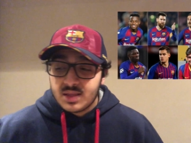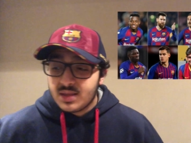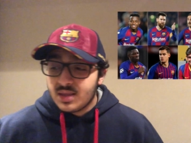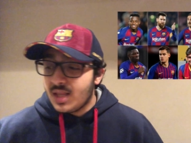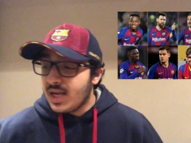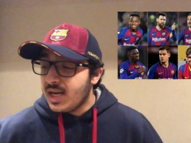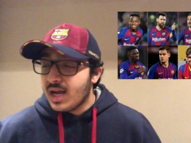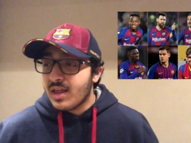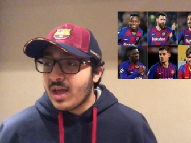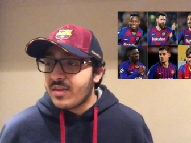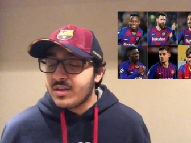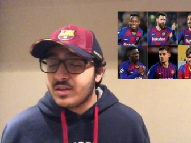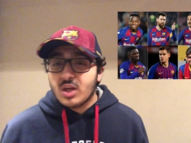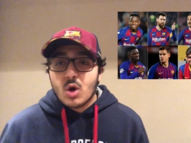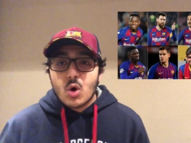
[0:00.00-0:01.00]
I
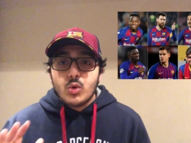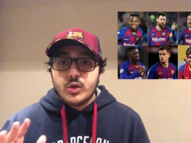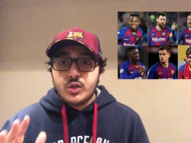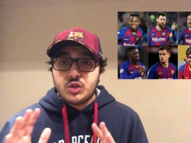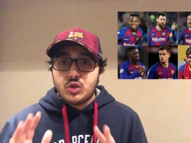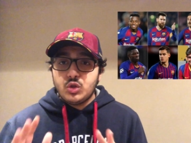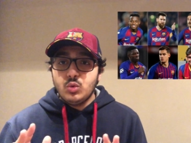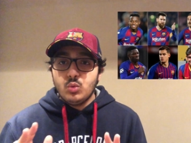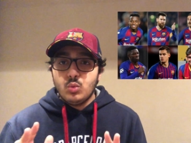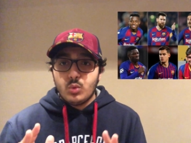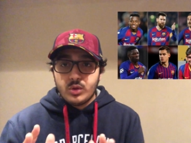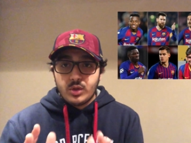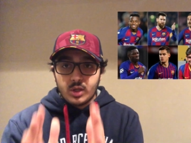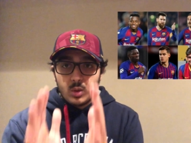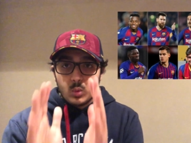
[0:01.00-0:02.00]
think they only shoot when
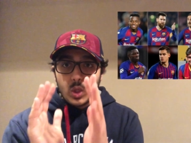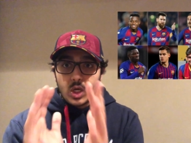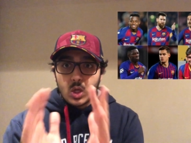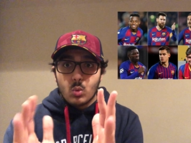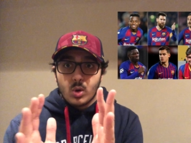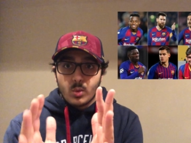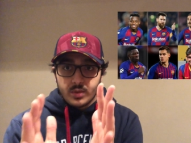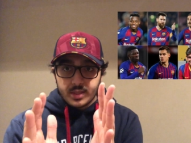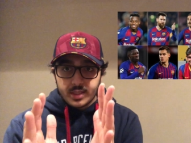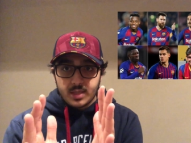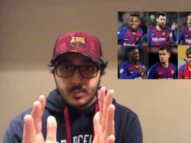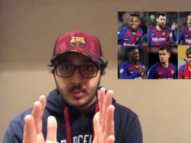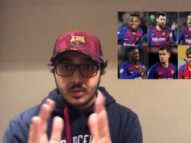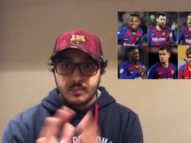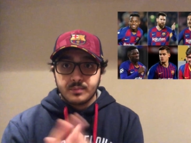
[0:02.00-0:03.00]
they're one-on-one with the
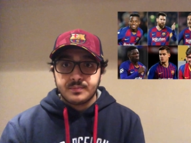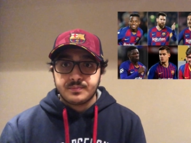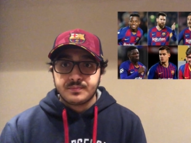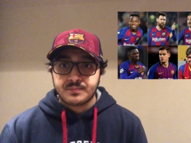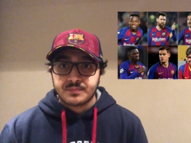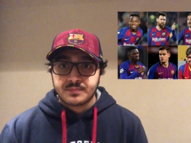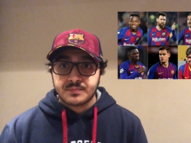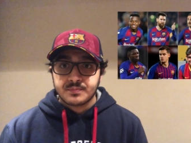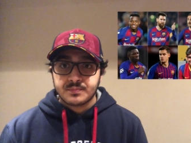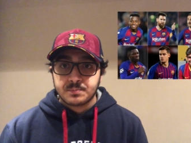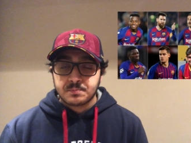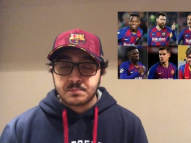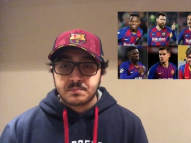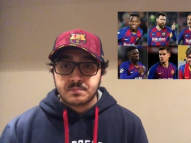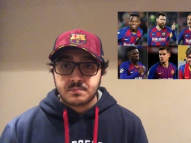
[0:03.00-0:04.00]
keeper.
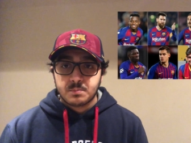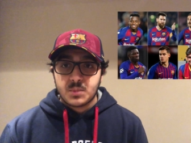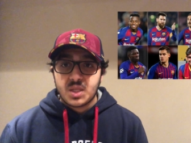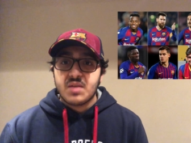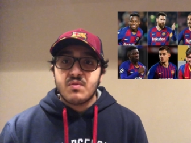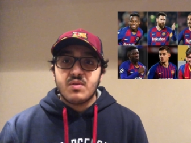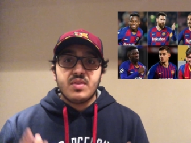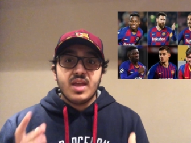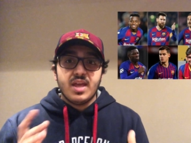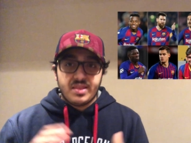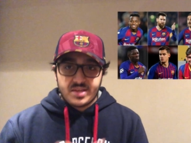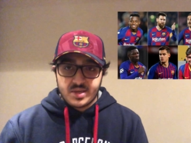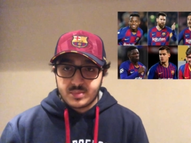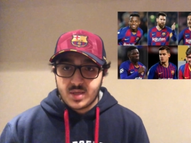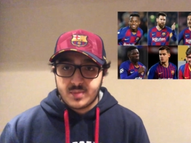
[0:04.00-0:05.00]
Even then,
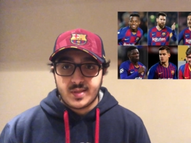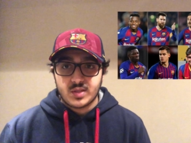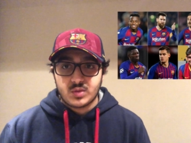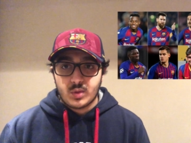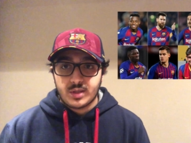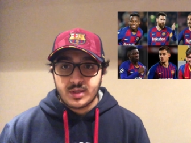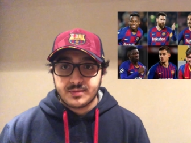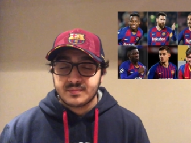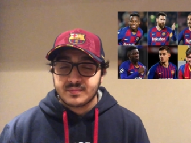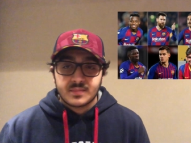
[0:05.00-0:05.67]
sometimes they sweat it.